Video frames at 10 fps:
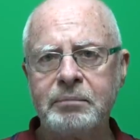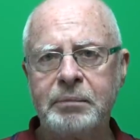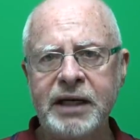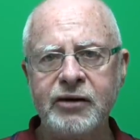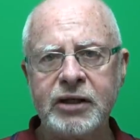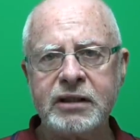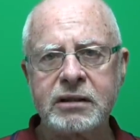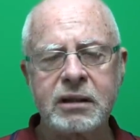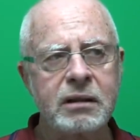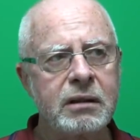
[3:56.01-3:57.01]
up
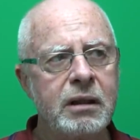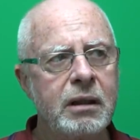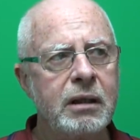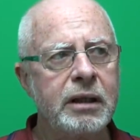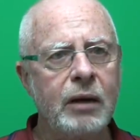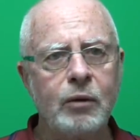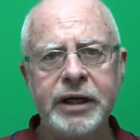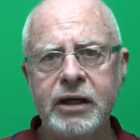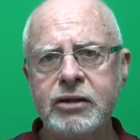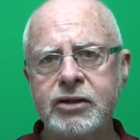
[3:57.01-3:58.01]
batteries. Now,
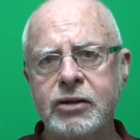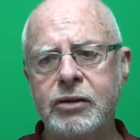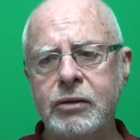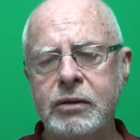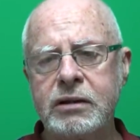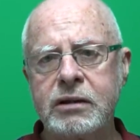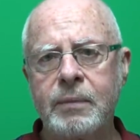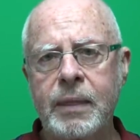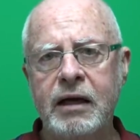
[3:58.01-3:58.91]
what I used to do is,